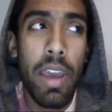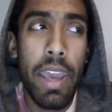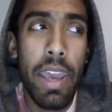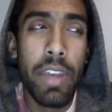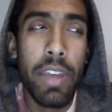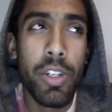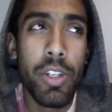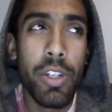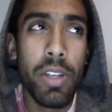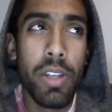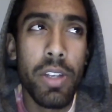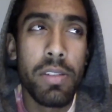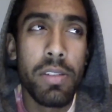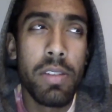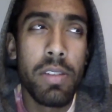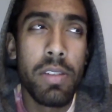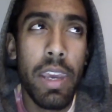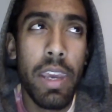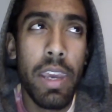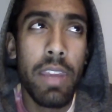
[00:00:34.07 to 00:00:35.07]
and just
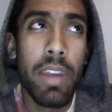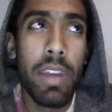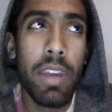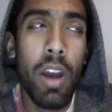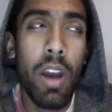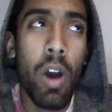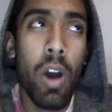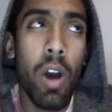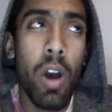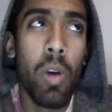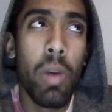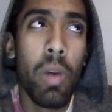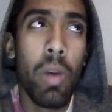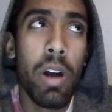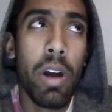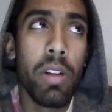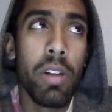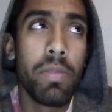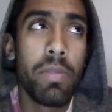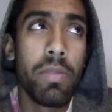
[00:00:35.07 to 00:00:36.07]
saying that, oh
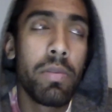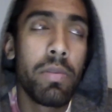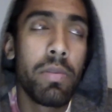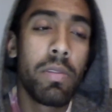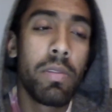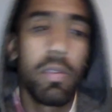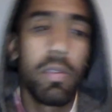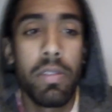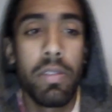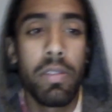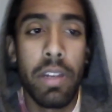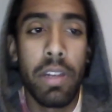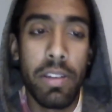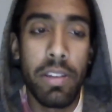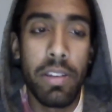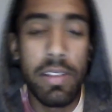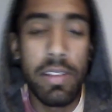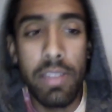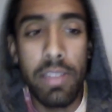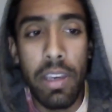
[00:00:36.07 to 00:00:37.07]
well,
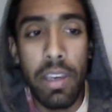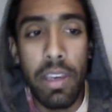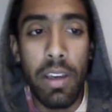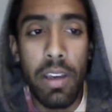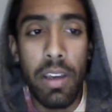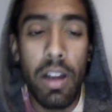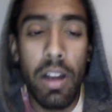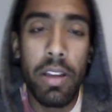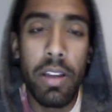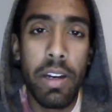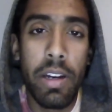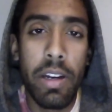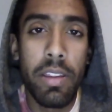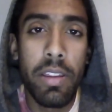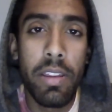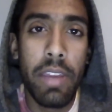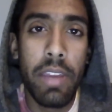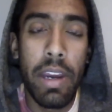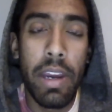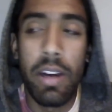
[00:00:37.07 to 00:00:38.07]
they're this skin color,
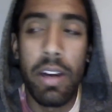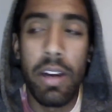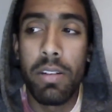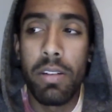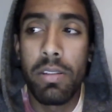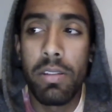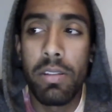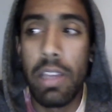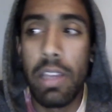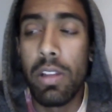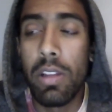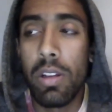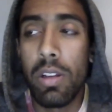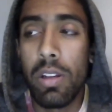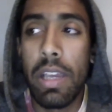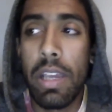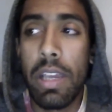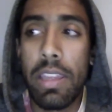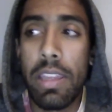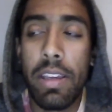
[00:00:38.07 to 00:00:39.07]
they
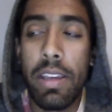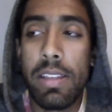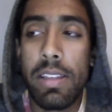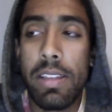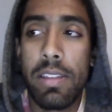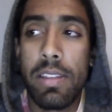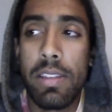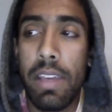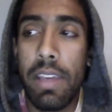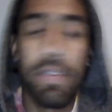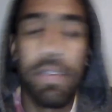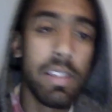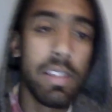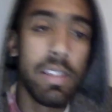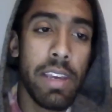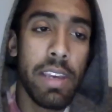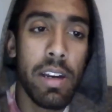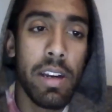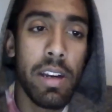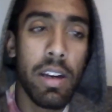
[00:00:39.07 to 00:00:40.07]
look like this, they have
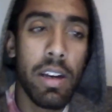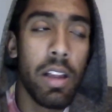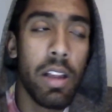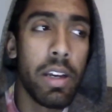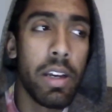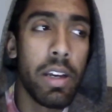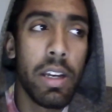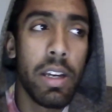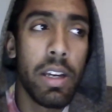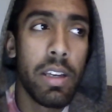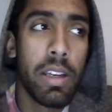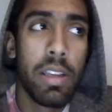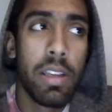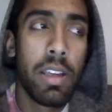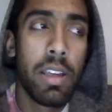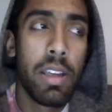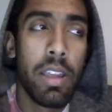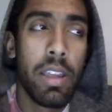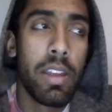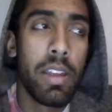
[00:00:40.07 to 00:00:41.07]
this hair color,
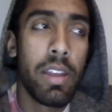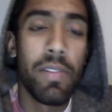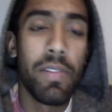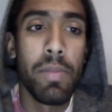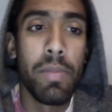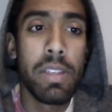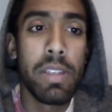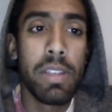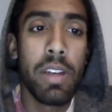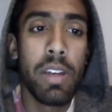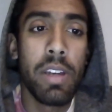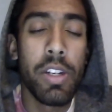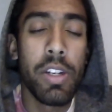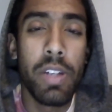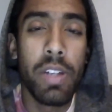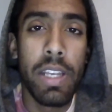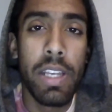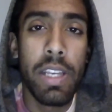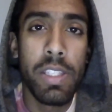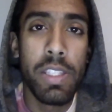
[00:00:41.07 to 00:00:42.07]
they're from this
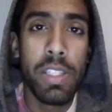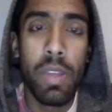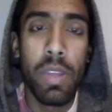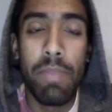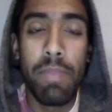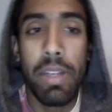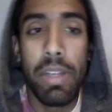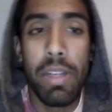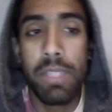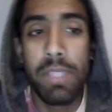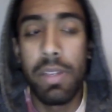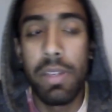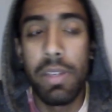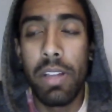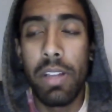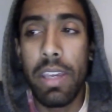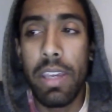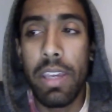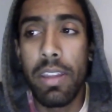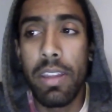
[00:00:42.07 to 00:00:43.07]
country, so they must be
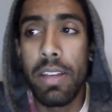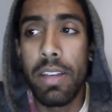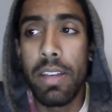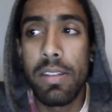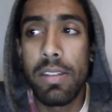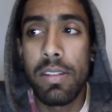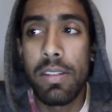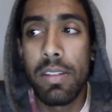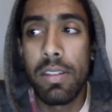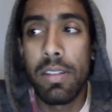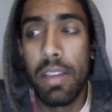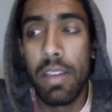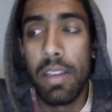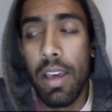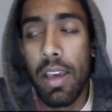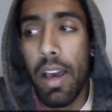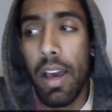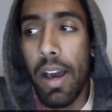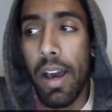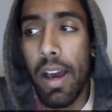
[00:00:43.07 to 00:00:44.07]
like this.
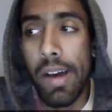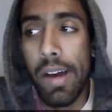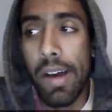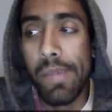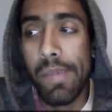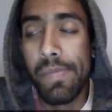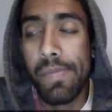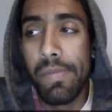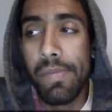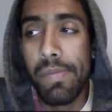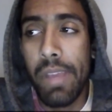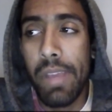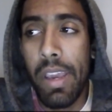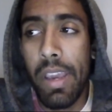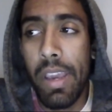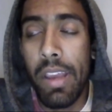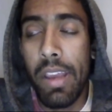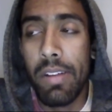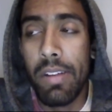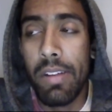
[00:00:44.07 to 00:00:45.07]

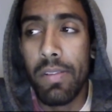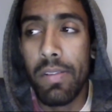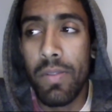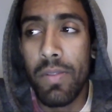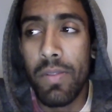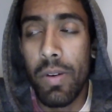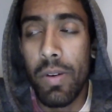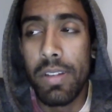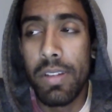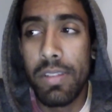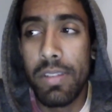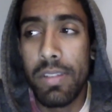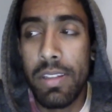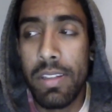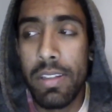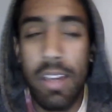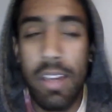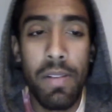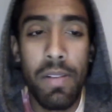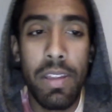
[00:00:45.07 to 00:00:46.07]
And of course,
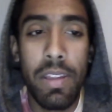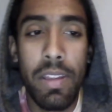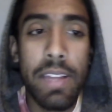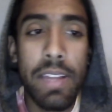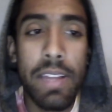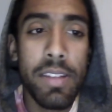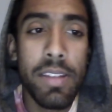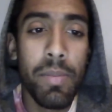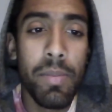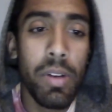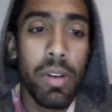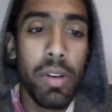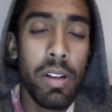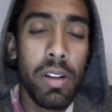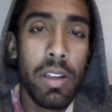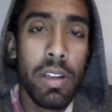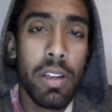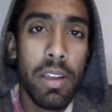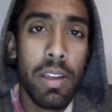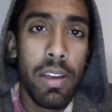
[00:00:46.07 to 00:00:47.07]
it's not really that
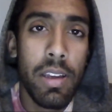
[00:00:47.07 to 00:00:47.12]
simple.